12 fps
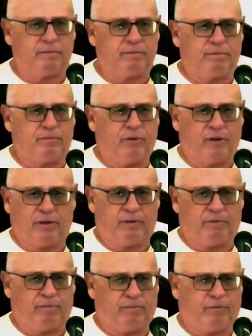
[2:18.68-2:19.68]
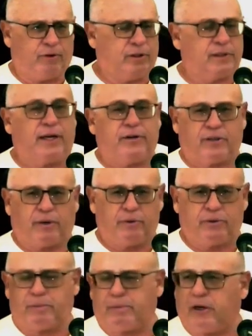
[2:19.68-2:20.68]
one of the first letters I wrote
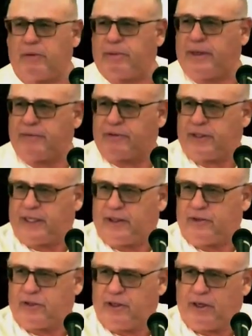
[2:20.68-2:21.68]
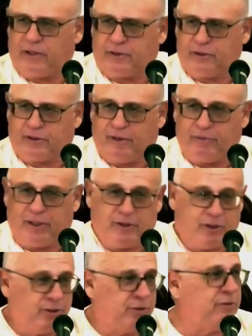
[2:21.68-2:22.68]
to Prabhupada after taking sannyas in
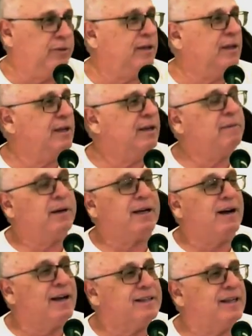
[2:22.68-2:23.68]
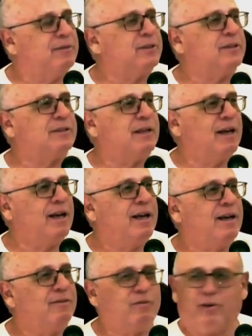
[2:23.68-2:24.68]
72, oh my God, that was
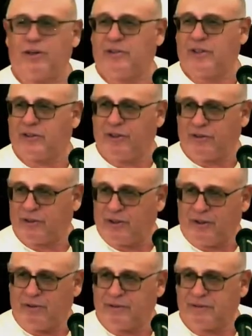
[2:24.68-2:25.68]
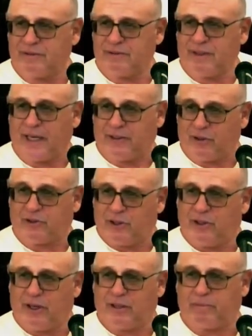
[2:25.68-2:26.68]
46 years ago. I took
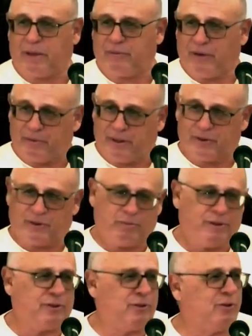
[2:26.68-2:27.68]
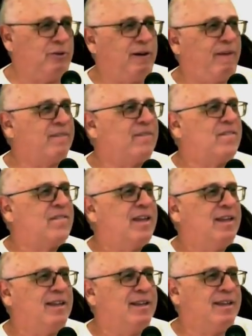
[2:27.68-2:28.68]
sannyas, by the way, when I was 3 years old.
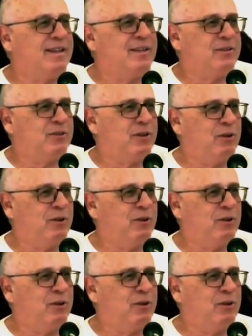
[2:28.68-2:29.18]
So